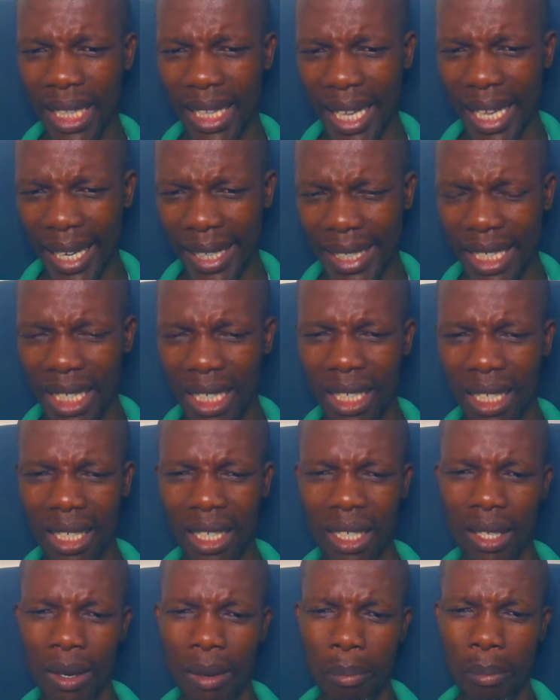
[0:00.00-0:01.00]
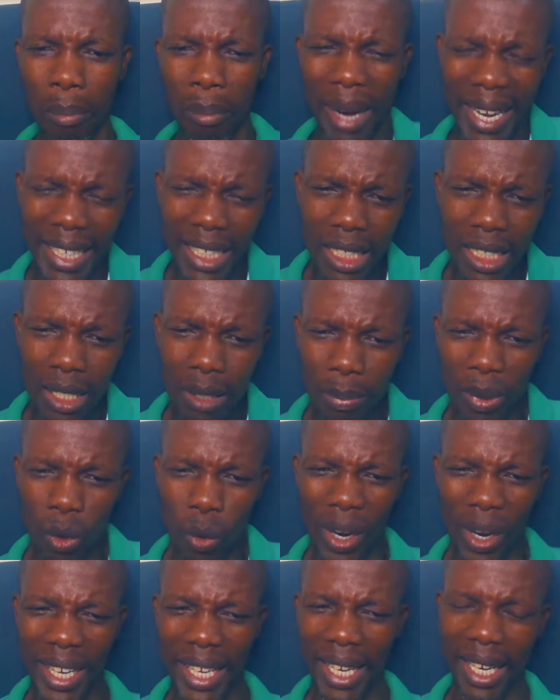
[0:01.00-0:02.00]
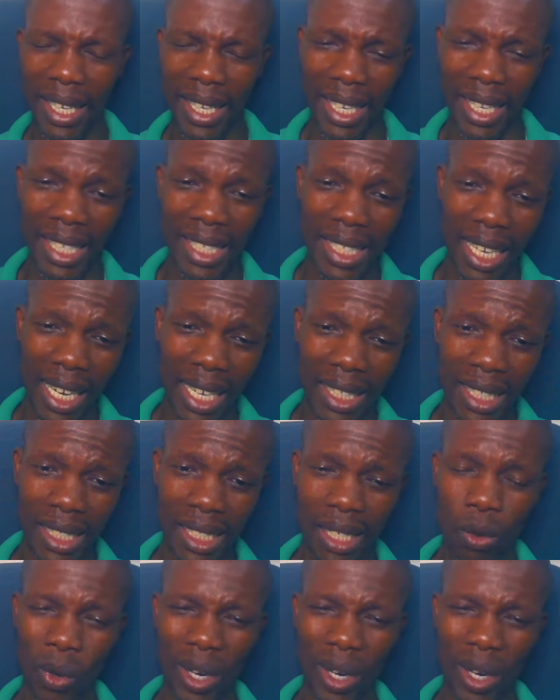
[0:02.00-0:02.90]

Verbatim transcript: that might be working against us,